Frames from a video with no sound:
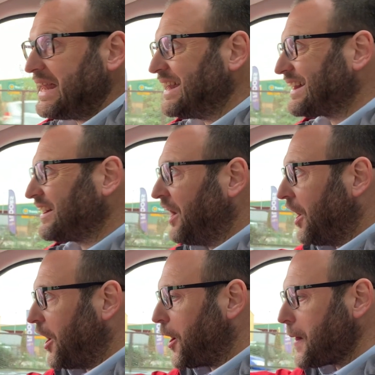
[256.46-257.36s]
in the
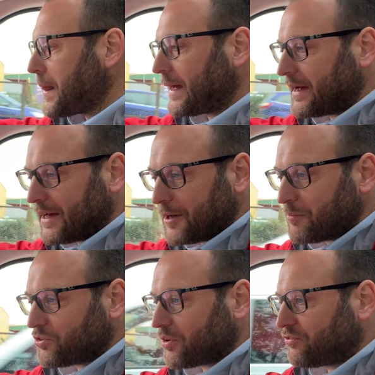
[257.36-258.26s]
car
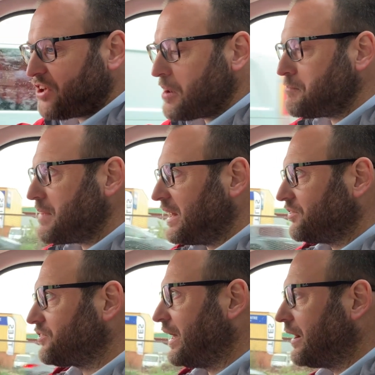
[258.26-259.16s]
sort of 10
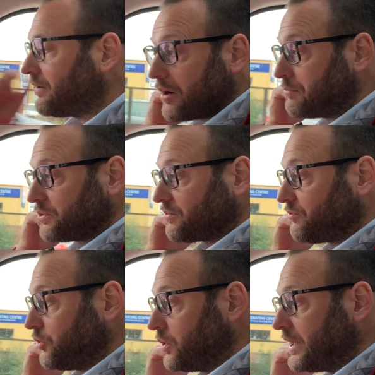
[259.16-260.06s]
minutes now. I've put some
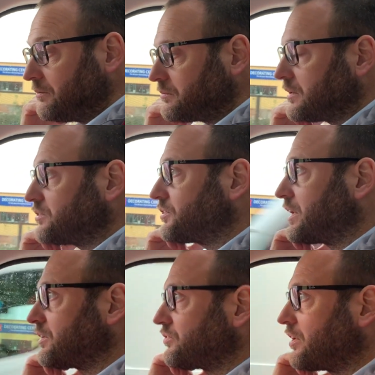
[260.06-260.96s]
fuel in, so
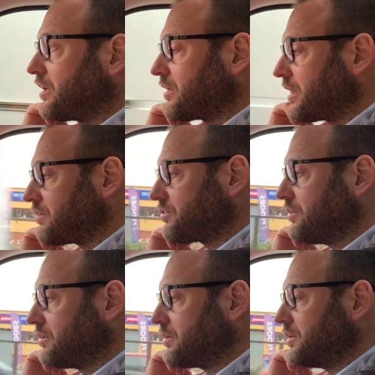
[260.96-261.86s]
that's
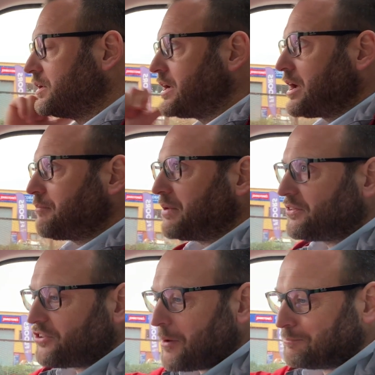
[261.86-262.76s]
good.
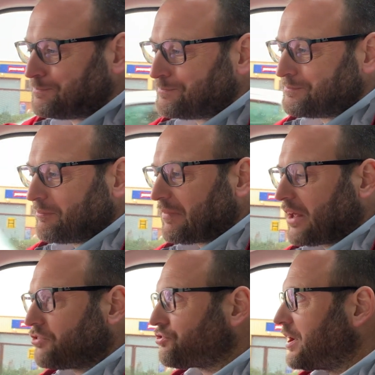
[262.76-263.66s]
But
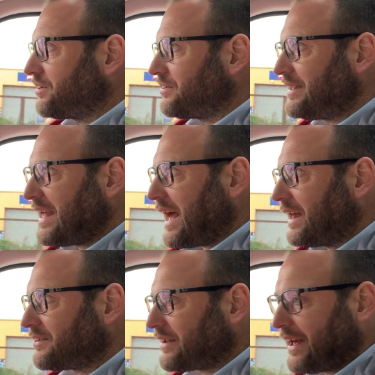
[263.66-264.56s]
trying to
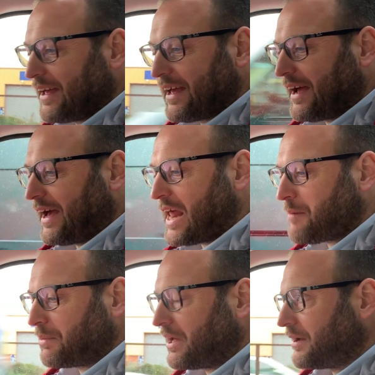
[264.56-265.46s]
get an
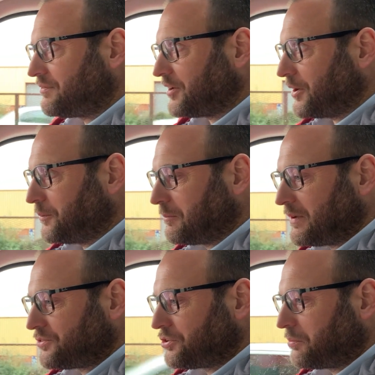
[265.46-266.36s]
Apple iPhone
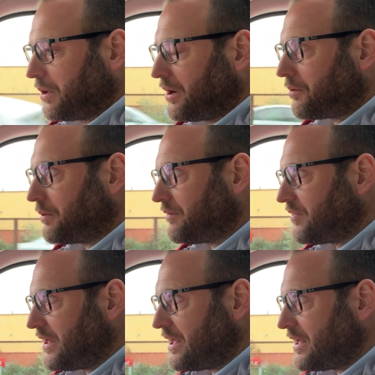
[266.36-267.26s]
to work with
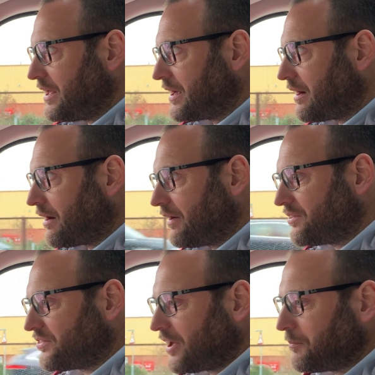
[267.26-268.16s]
the in-car
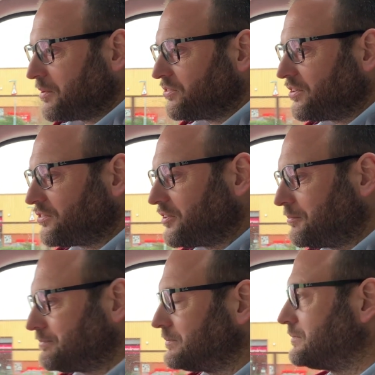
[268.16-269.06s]
entertainment
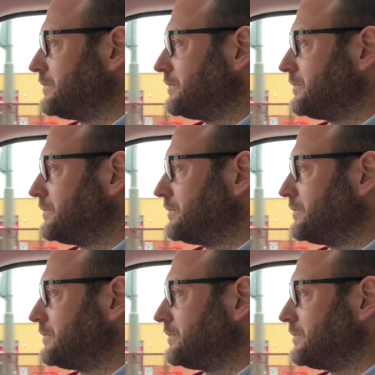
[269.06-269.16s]
system.